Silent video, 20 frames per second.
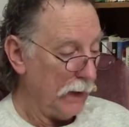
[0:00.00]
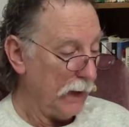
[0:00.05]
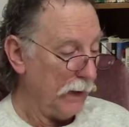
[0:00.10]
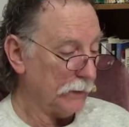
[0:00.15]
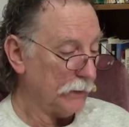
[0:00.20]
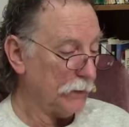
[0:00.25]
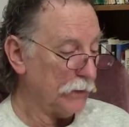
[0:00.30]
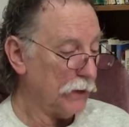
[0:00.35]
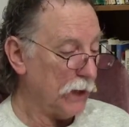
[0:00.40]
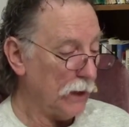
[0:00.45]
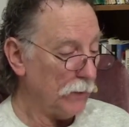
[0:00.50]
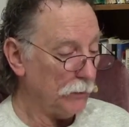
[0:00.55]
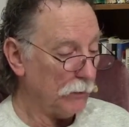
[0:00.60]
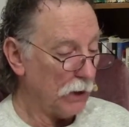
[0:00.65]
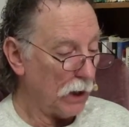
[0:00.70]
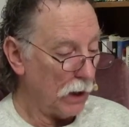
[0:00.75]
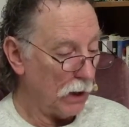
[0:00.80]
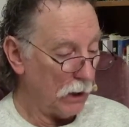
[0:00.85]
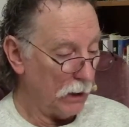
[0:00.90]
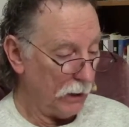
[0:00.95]
At the same
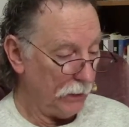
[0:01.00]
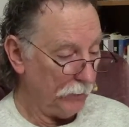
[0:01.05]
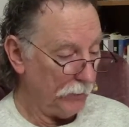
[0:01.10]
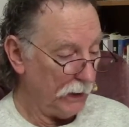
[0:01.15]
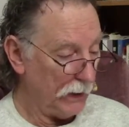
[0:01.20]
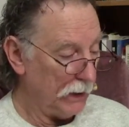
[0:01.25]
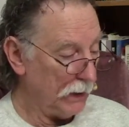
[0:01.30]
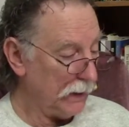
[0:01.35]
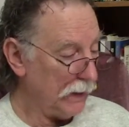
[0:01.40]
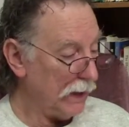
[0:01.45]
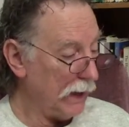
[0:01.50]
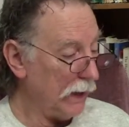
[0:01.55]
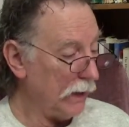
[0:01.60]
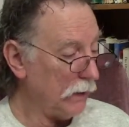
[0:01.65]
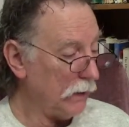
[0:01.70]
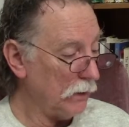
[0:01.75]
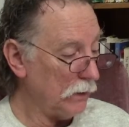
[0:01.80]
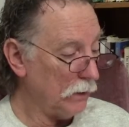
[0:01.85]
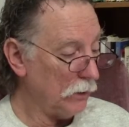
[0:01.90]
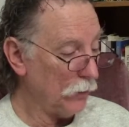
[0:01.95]
time, he
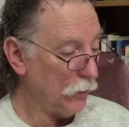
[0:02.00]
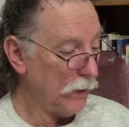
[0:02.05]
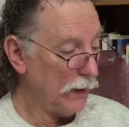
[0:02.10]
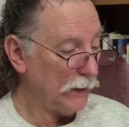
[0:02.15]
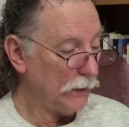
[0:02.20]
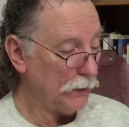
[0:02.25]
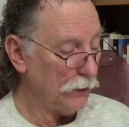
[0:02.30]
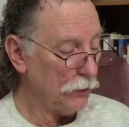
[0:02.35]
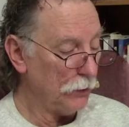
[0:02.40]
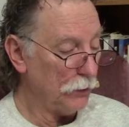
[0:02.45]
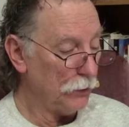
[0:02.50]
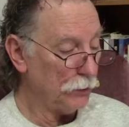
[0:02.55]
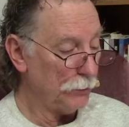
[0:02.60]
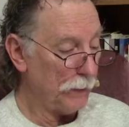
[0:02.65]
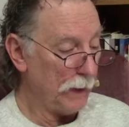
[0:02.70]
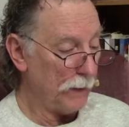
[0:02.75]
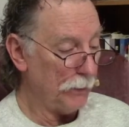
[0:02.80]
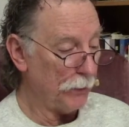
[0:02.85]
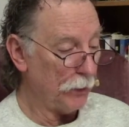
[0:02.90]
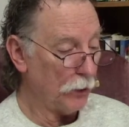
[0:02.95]
edited a weekly
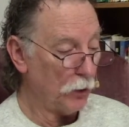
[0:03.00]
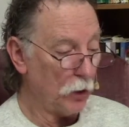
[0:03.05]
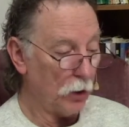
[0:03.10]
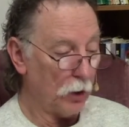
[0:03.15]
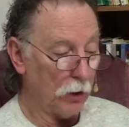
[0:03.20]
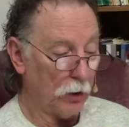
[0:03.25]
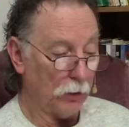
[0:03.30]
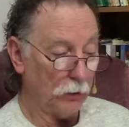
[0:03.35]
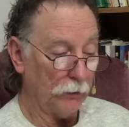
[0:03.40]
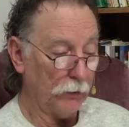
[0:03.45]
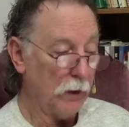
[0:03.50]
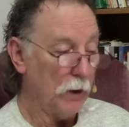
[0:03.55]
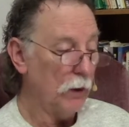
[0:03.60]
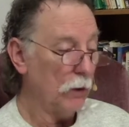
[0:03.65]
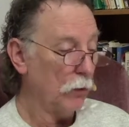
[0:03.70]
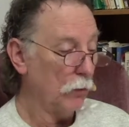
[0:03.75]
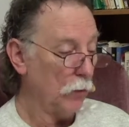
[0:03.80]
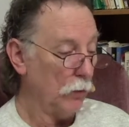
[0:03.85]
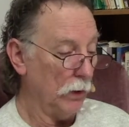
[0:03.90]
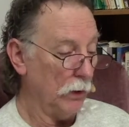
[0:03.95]
newspaper called,
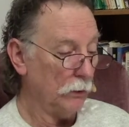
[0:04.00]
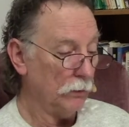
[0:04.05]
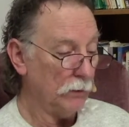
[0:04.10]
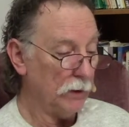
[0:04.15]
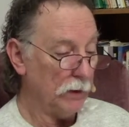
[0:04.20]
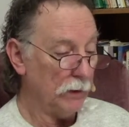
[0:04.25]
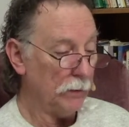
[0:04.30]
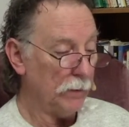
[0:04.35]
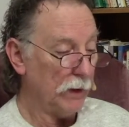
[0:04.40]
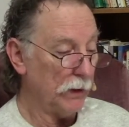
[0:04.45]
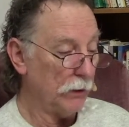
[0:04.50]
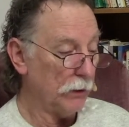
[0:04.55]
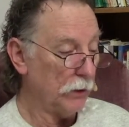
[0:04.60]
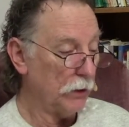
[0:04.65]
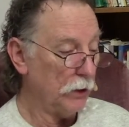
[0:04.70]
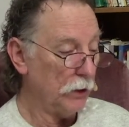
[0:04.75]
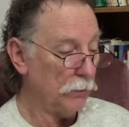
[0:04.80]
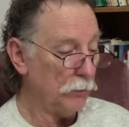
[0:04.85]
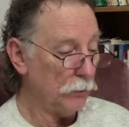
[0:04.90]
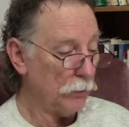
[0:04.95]
quote, The
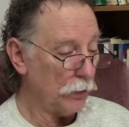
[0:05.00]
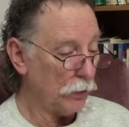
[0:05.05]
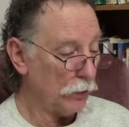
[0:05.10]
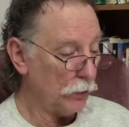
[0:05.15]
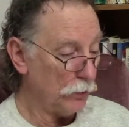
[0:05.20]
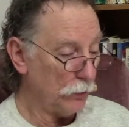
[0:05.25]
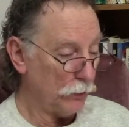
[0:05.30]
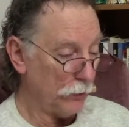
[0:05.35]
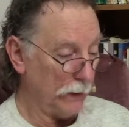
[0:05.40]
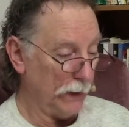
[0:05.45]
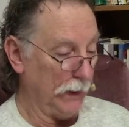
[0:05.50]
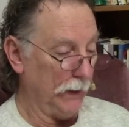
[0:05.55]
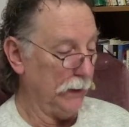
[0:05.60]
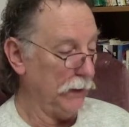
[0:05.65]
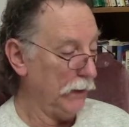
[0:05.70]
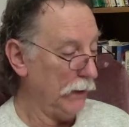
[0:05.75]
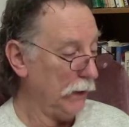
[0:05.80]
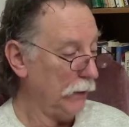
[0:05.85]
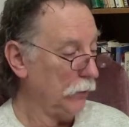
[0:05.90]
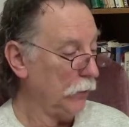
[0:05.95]
American Mercury,
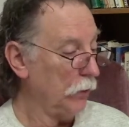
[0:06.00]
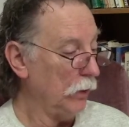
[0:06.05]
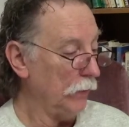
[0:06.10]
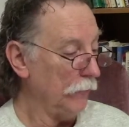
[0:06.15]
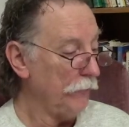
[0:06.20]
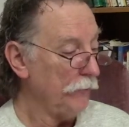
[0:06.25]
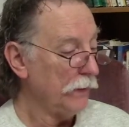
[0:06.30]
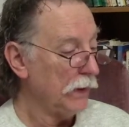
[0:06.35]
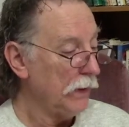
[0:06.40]
end quote.